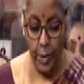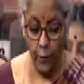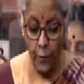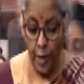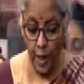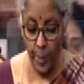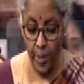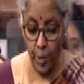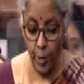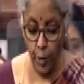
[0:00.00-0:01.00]
We are
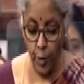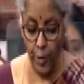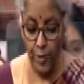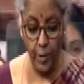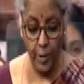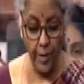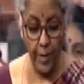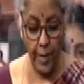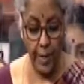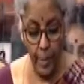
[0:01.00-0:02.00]
committed to strengthening
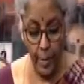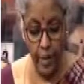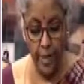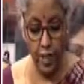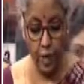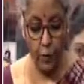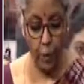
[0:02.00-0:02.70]
the abilities of